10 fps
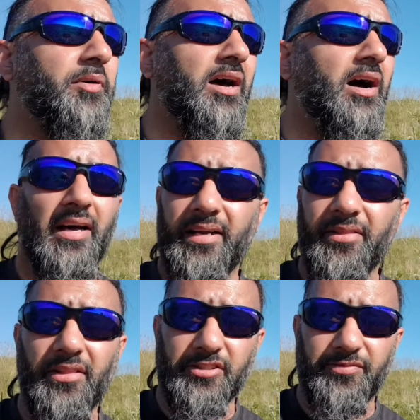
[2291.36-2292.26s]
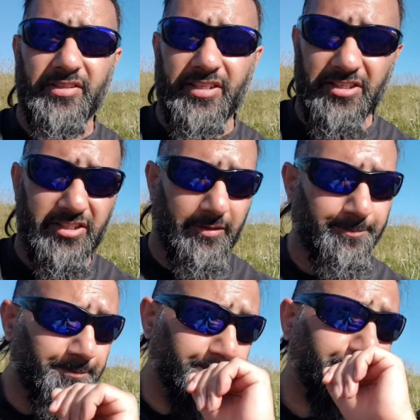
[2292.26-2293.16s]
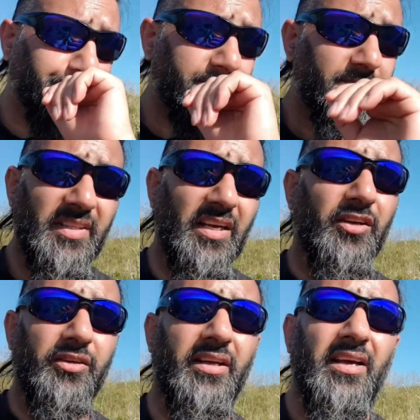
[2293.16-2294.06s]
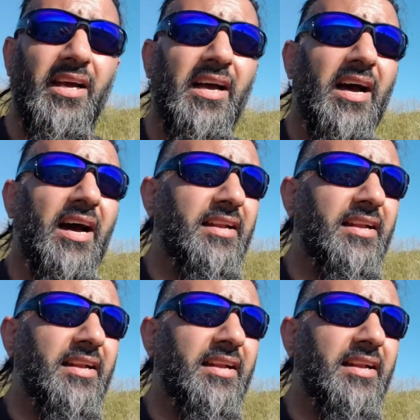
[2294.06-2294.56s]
and I know people are, and I think that's fantastic. And